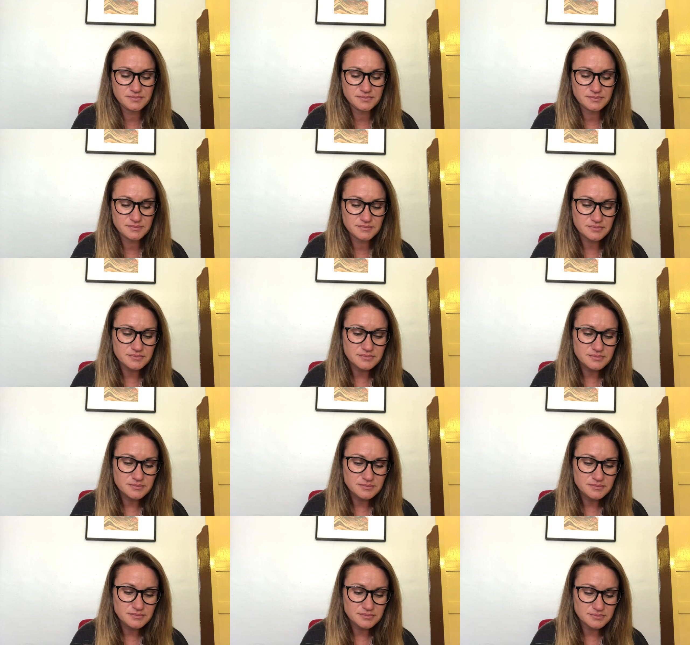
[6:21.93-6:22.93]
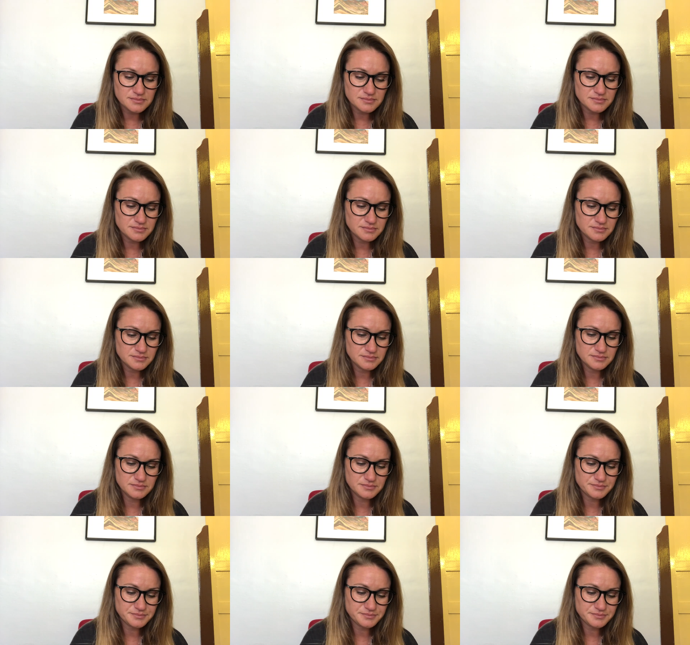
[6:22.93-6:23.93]

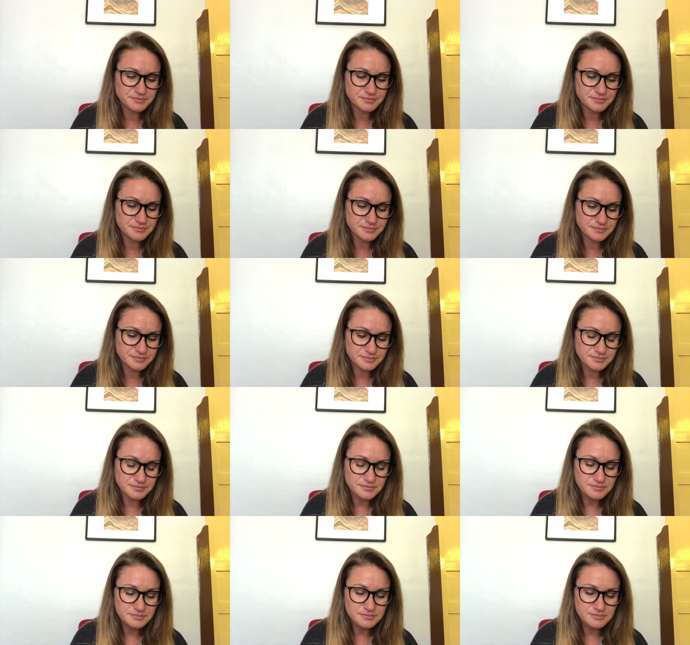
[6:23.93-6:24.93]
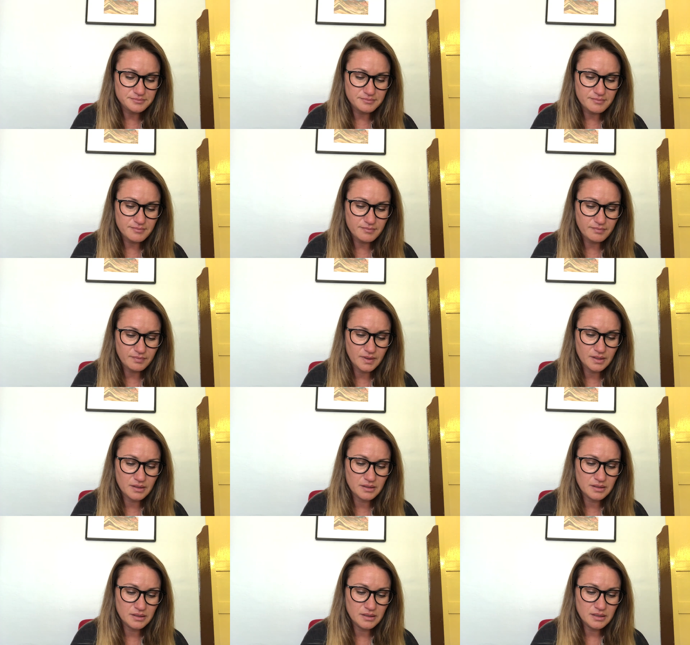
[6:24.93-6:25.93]
[no speech]